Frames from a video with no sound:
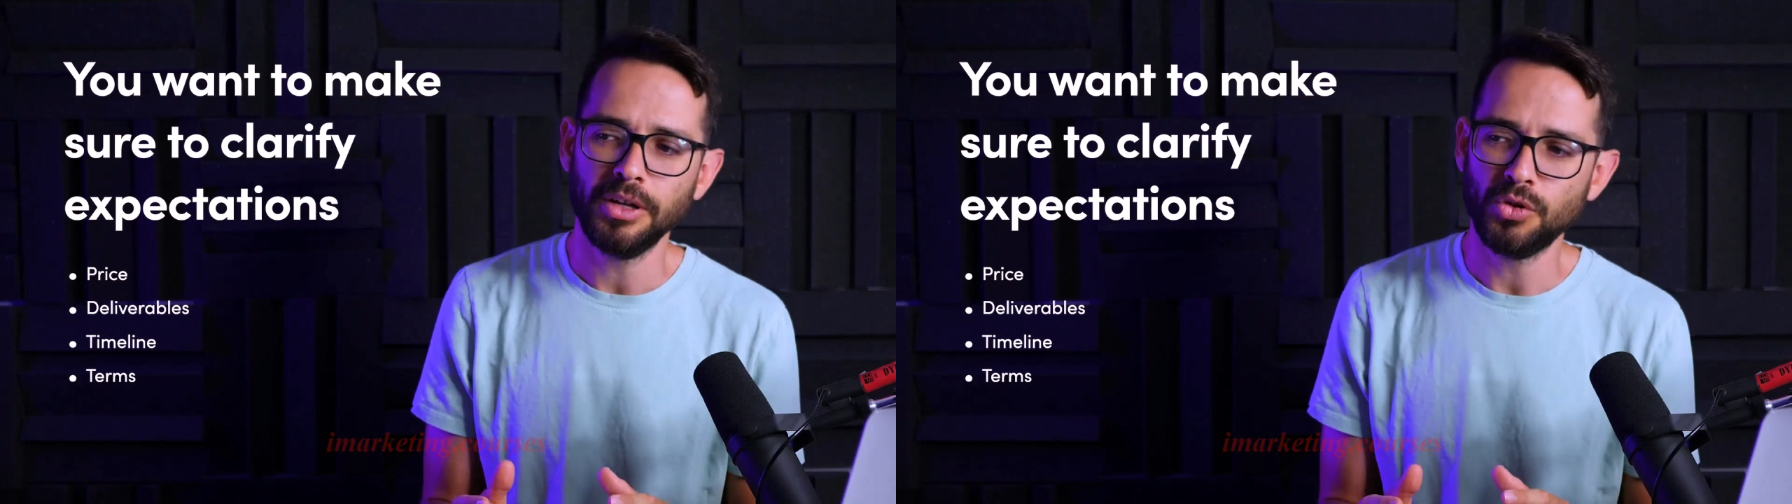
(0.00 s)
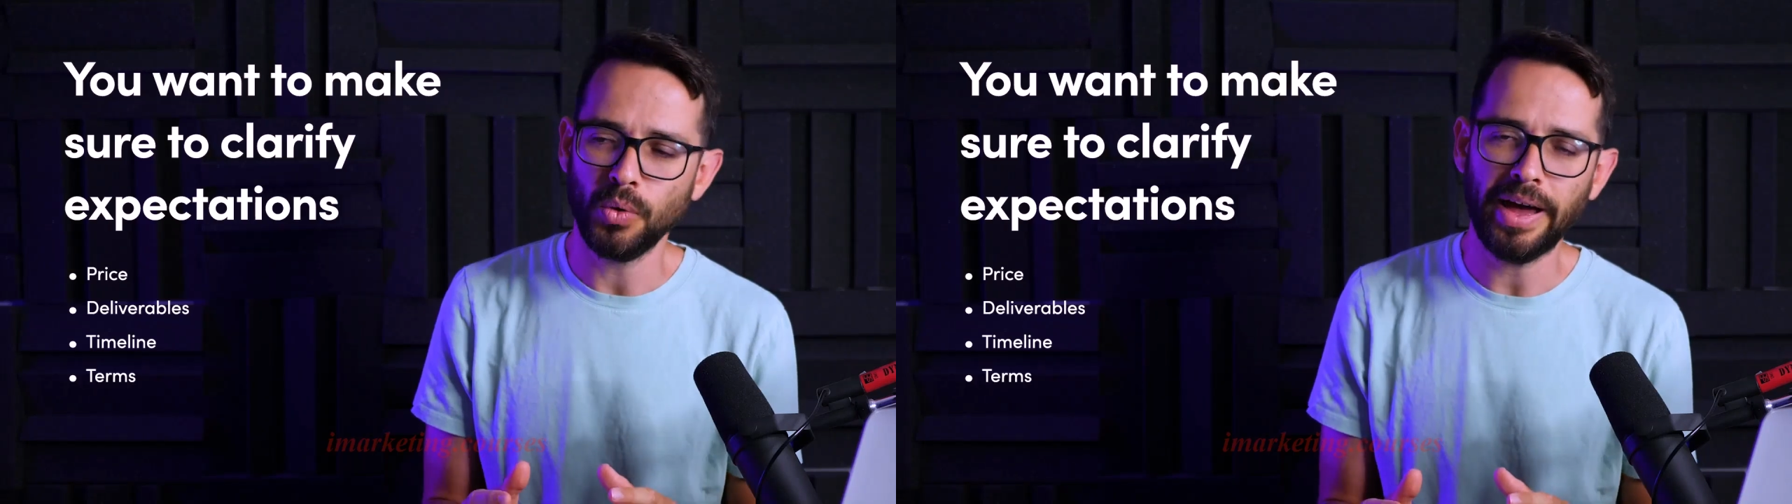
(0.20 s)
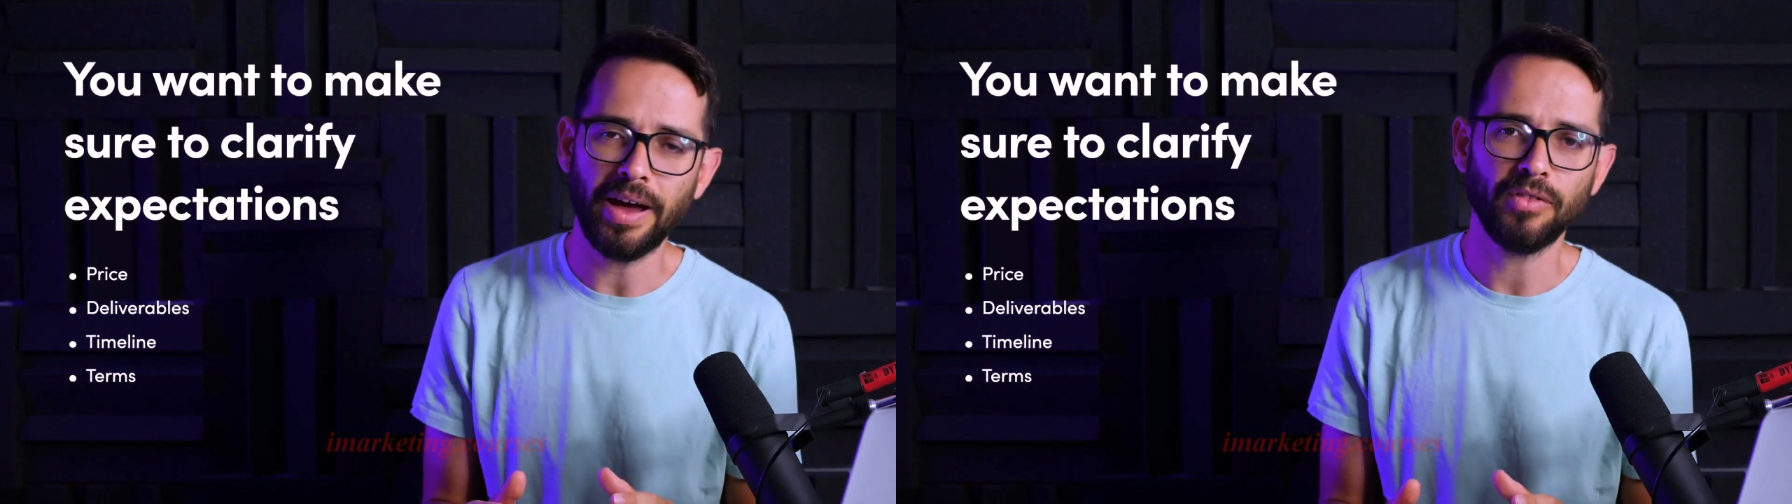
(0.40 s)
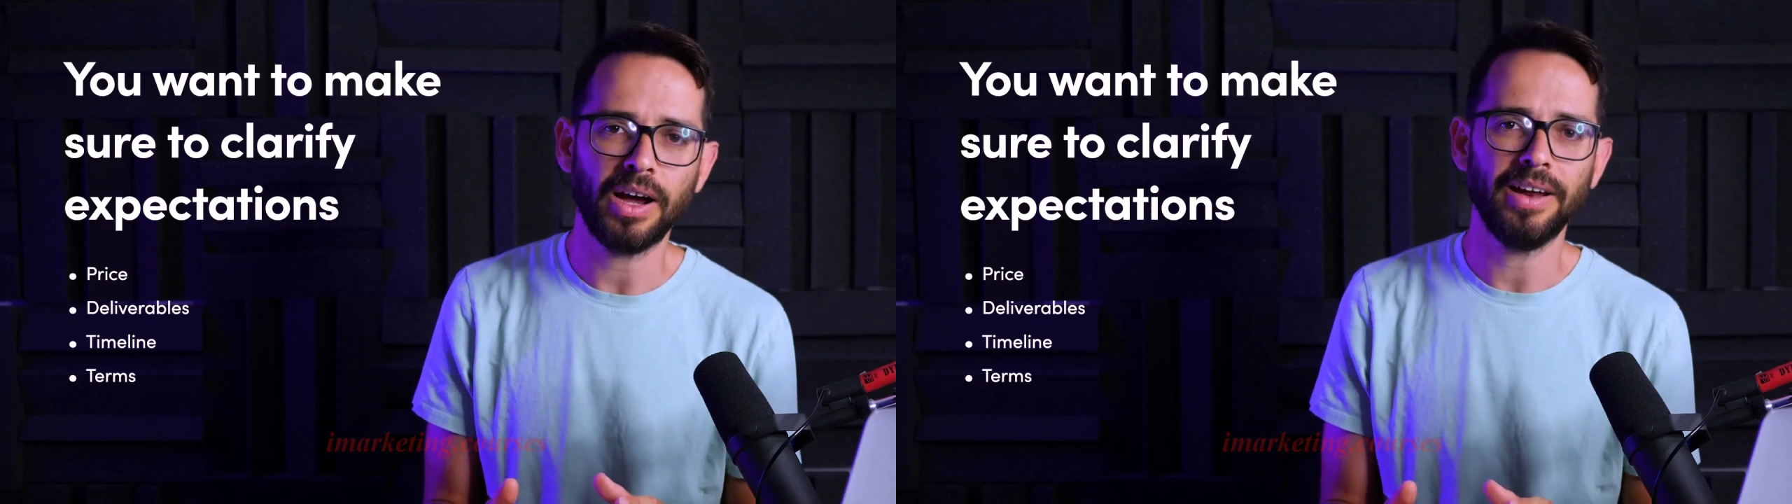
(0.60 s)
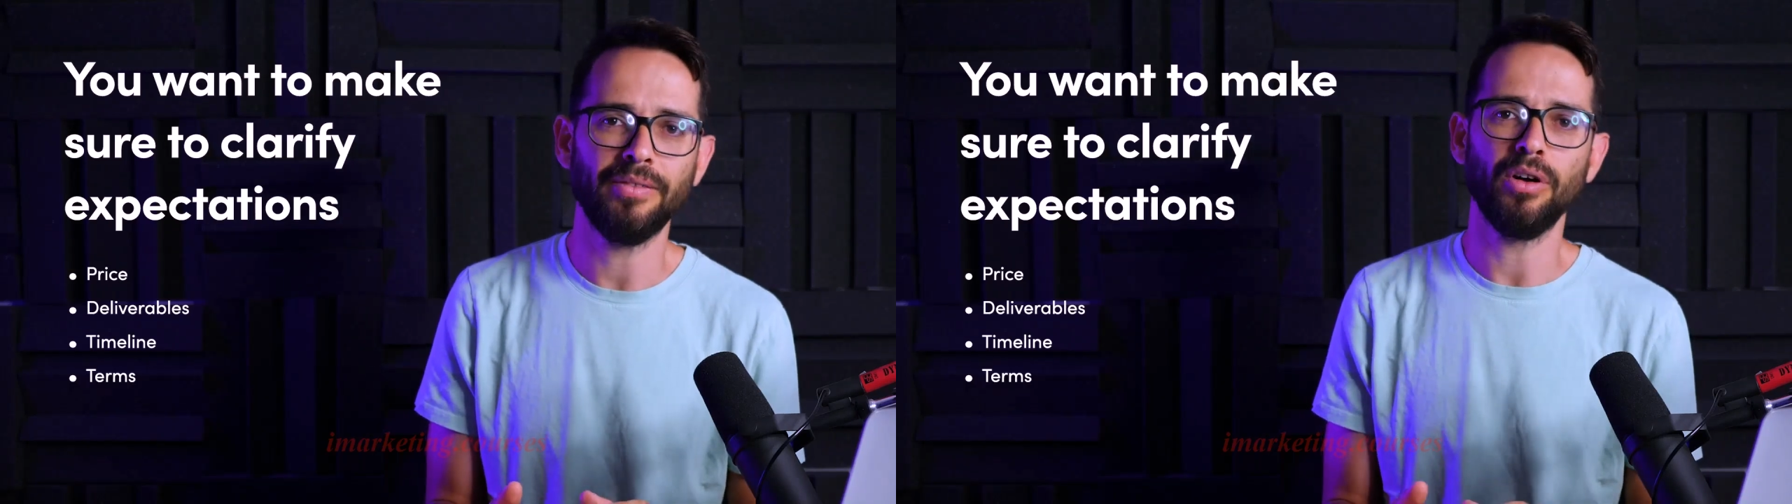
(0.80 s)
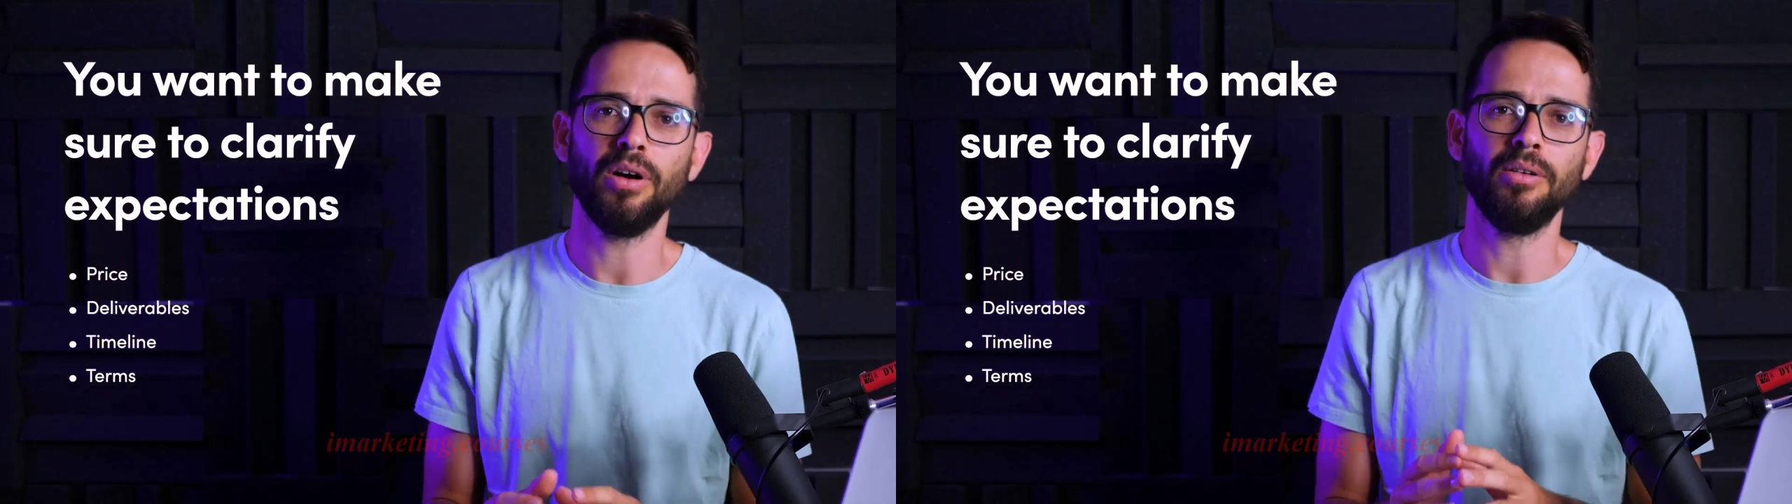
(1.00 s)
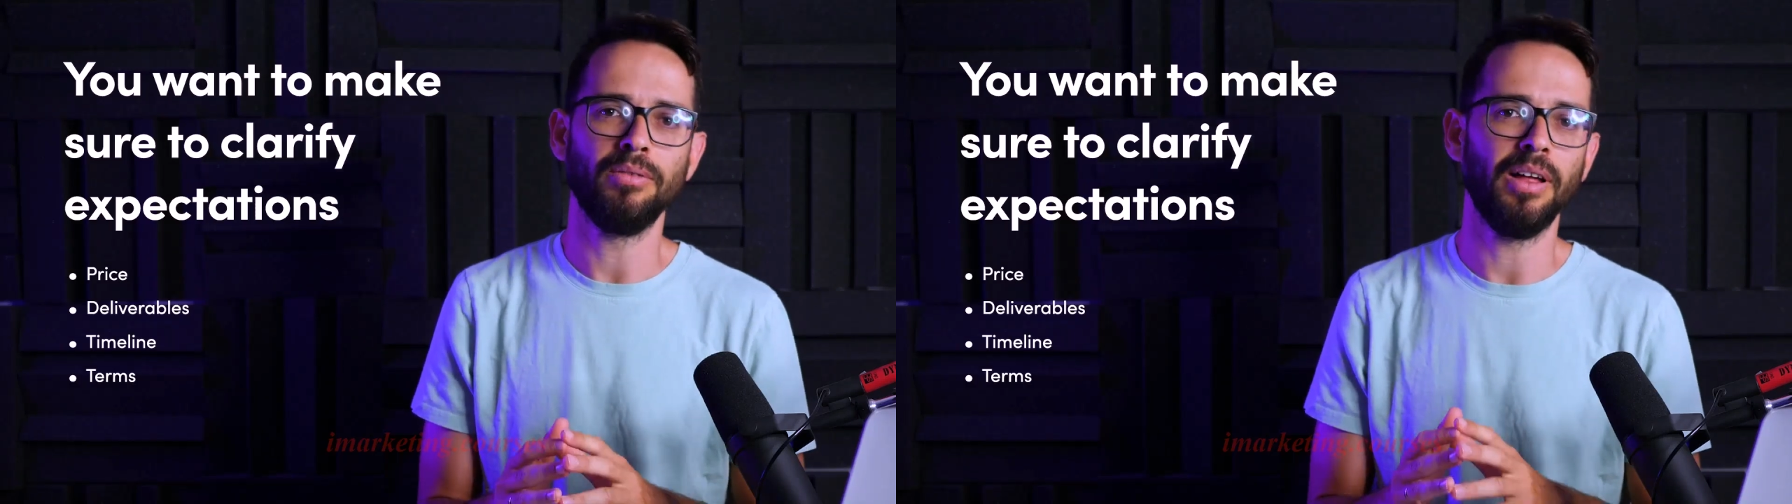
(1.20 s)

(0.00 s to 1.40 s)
to have kind of a